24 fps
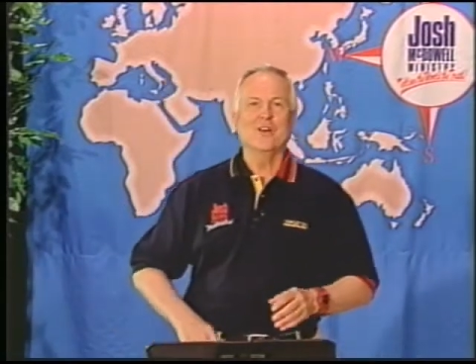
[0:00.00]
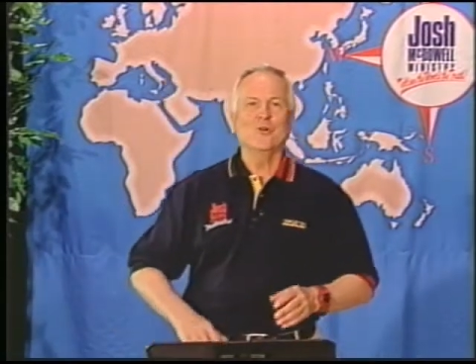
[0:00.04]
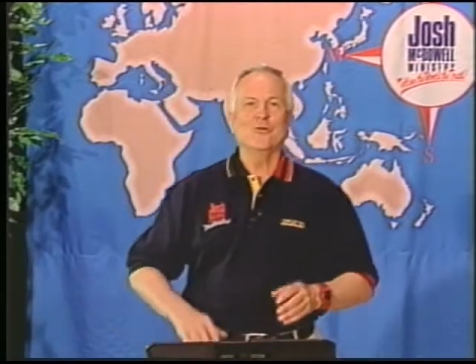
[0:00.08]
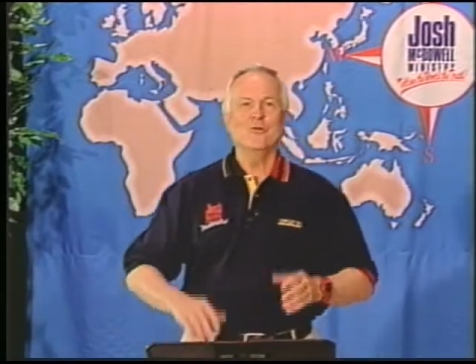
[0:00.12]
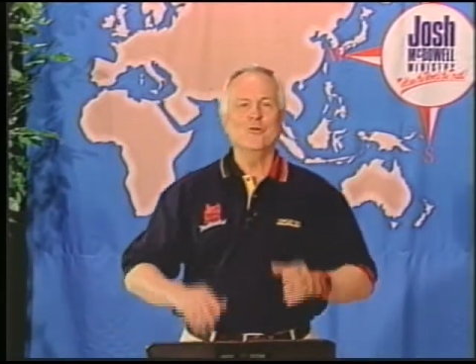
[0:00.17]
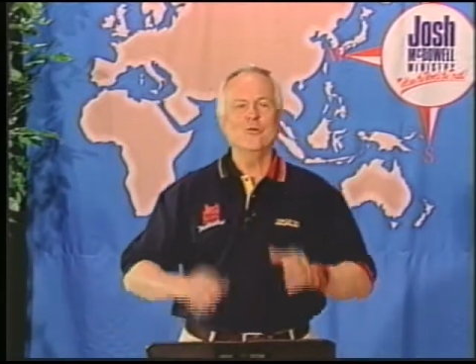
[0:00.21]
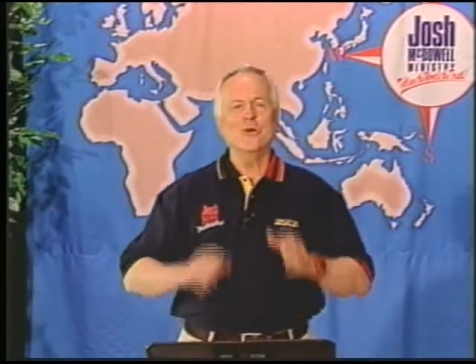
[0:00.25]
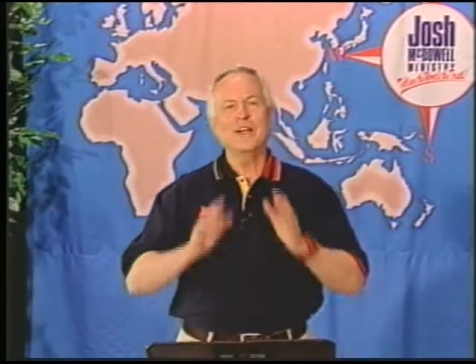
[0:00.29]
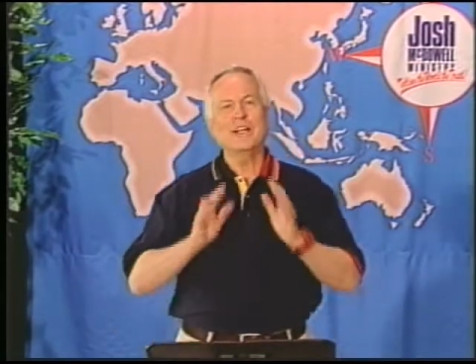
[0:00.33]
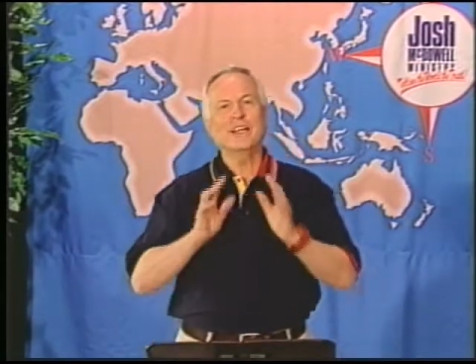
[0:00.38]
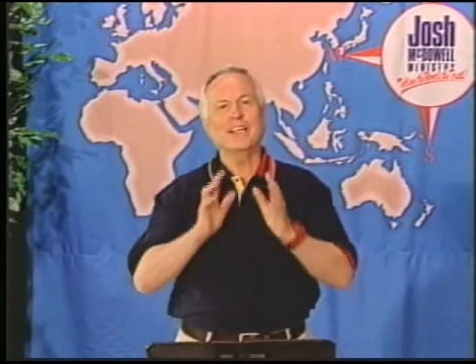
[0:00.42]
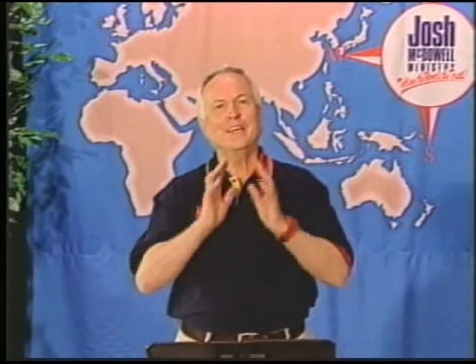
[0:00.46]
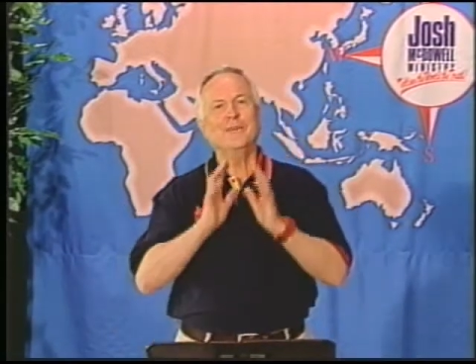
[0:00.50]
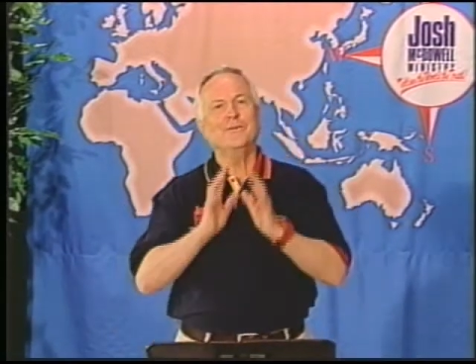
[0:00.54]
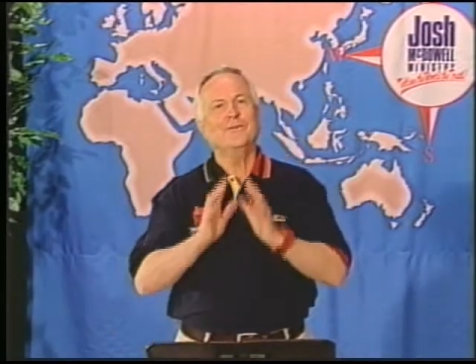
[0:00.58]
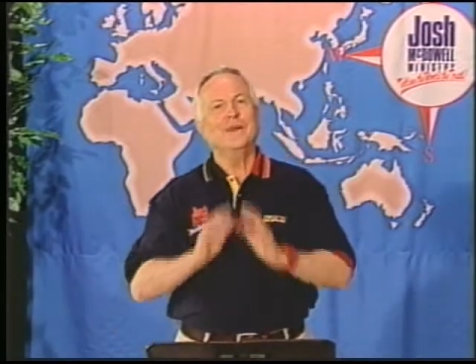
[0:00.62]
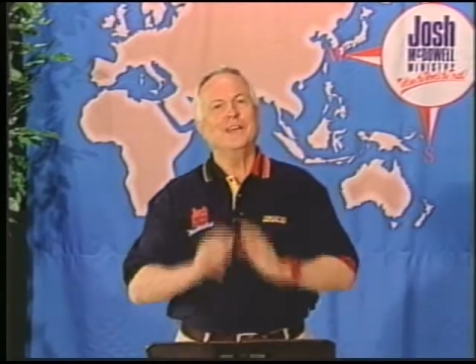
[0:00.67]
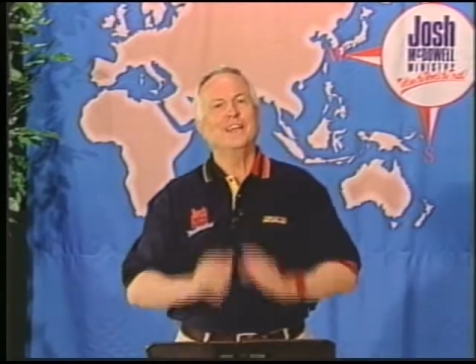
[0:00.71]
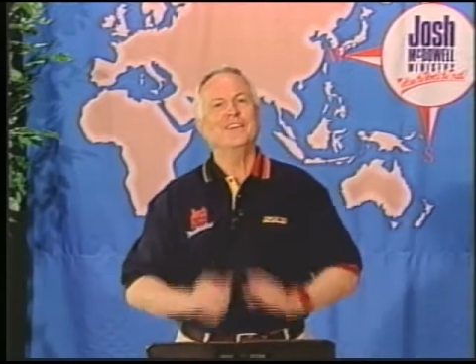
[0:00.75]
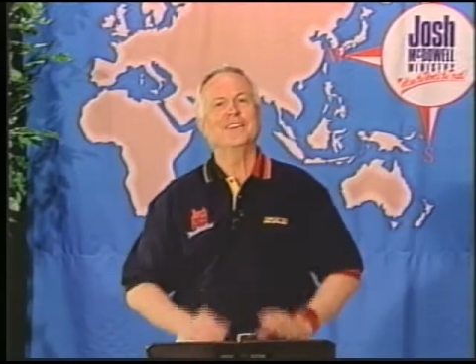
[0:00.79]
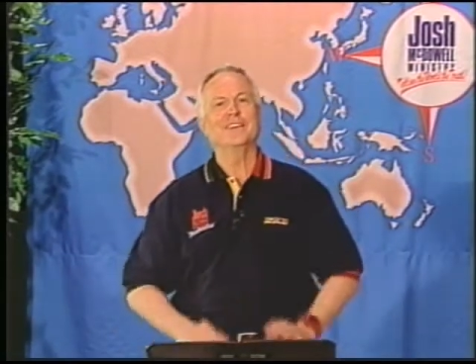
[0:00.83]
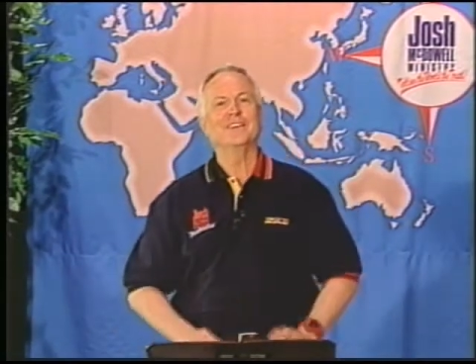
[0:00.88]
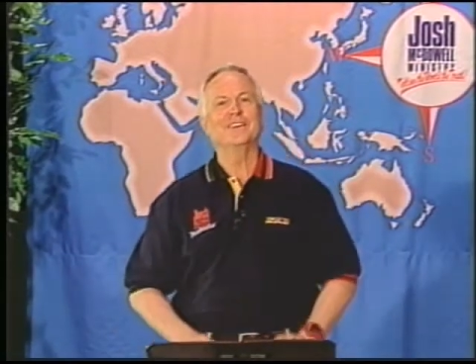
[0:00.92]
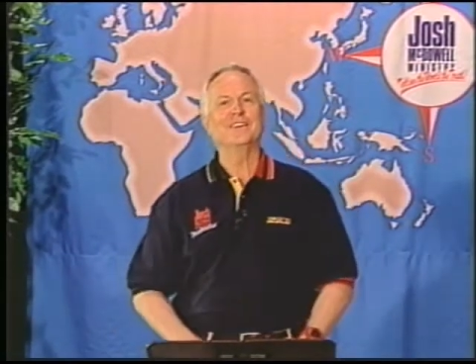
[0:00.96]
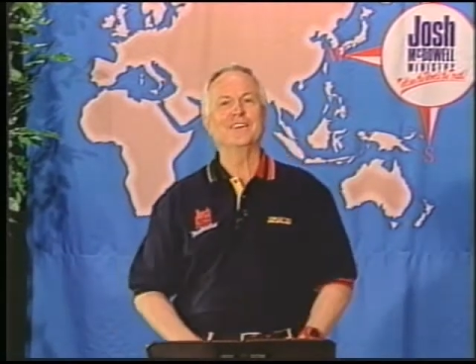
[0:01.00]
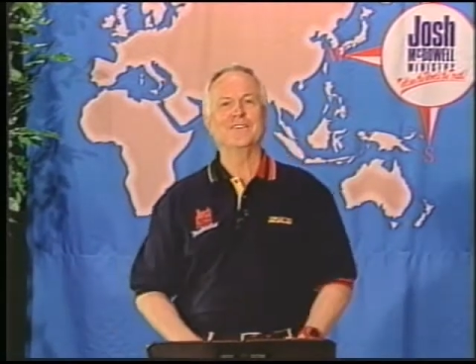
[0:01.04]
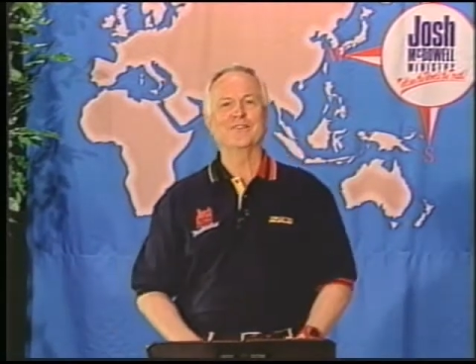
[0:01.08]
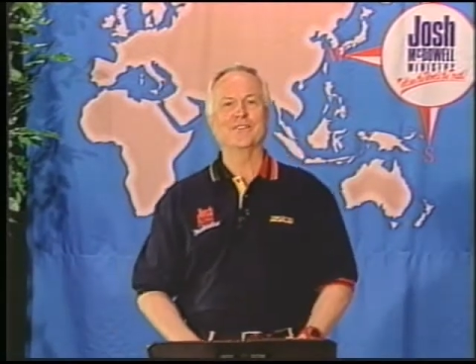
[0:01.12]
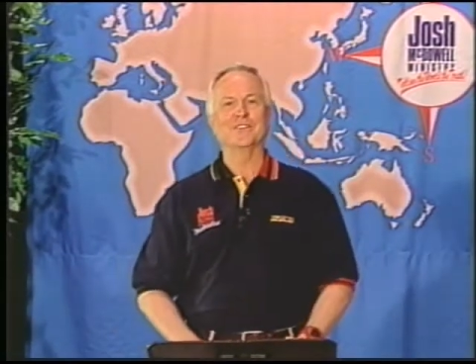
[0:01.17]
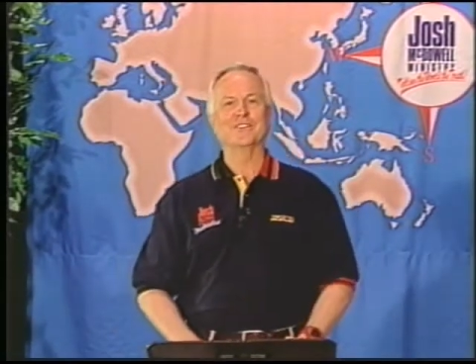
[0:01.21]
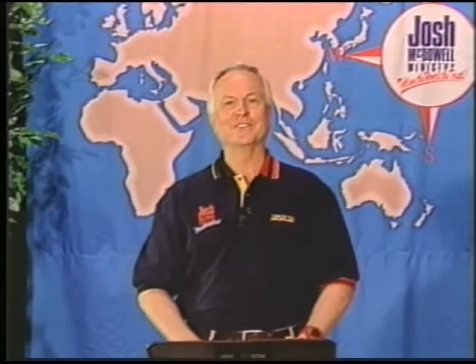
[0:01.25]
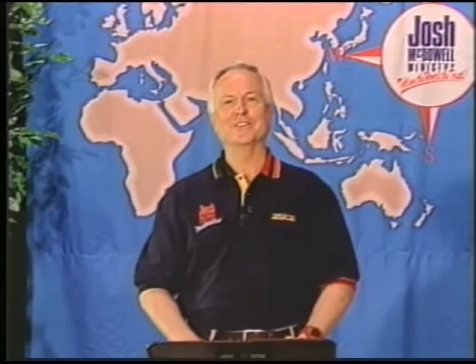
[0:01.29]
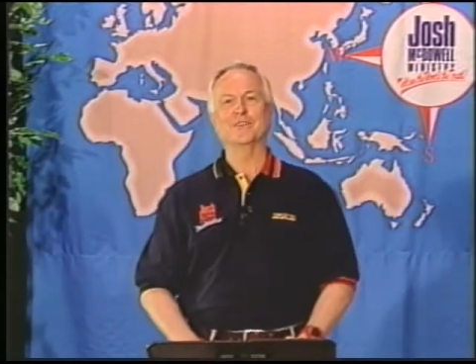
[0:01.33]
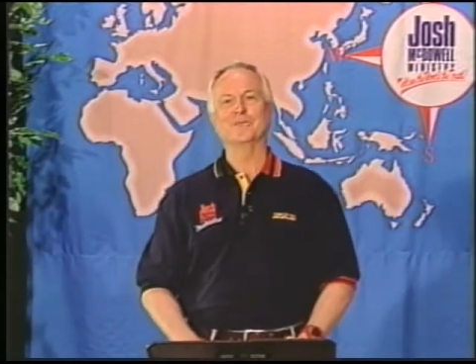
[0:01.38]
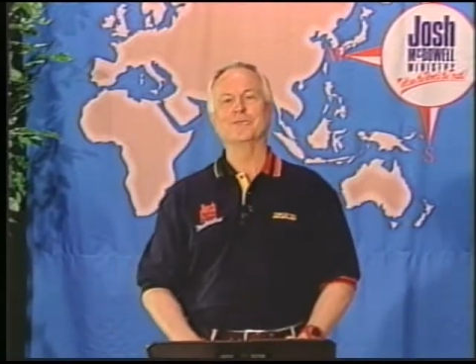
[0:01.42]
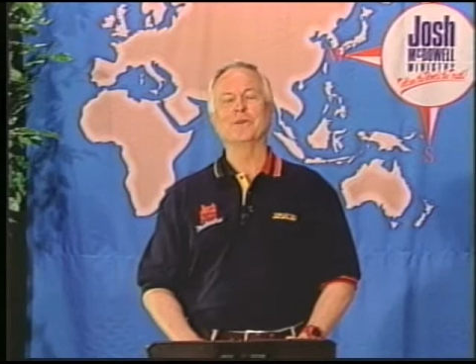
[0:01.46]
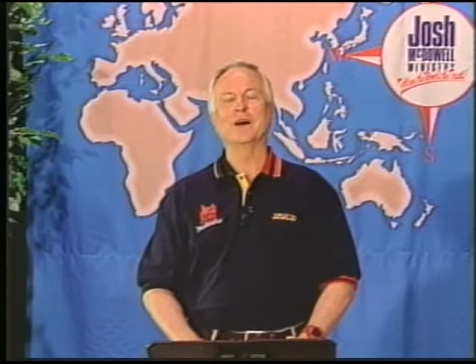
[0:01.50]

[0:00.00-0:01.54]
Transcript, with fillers: what can make the difference in